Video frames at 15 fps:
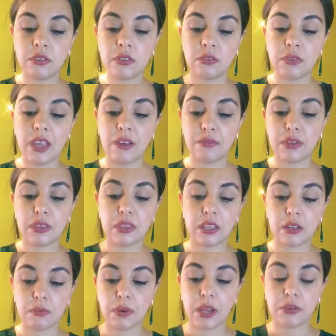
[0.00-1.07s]
to
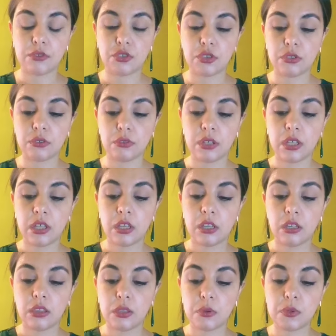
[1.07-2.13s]
everything around you,
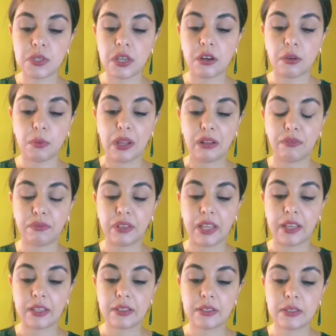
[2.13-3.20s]
those are red
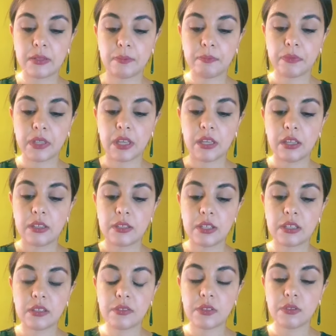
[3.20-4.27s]
flags.
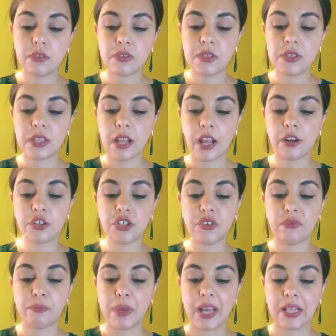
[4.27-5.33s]
Six of Swords is an energy
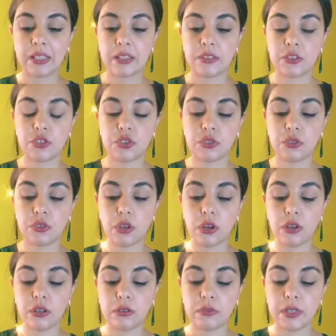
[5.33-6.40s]
of balance. You should
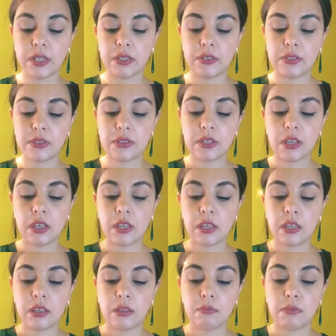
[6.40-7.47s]
always
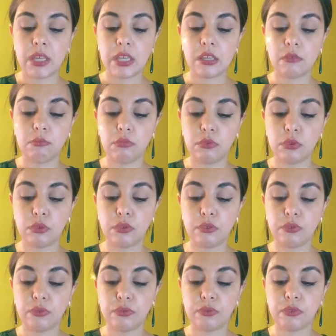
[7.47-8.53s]
make a
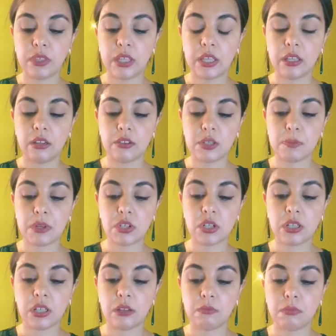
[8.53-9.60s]
move here,
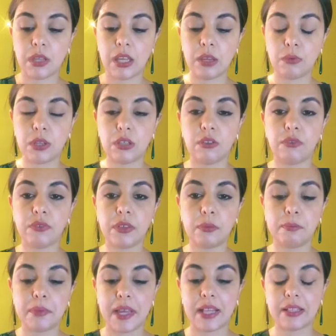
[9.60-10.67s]
especially in May, when you feel
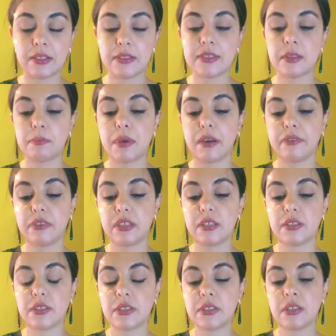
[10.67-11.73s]
balanced about
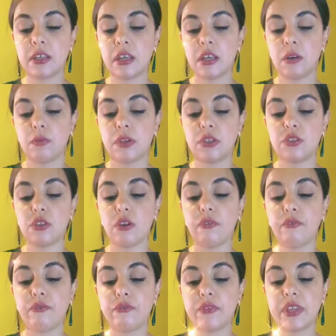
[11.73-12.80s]
this, when you
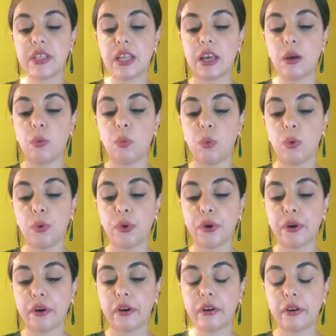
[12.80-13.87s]
don't feel at
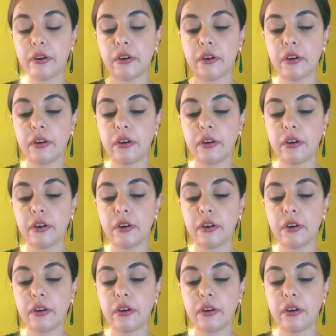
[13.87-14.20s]
war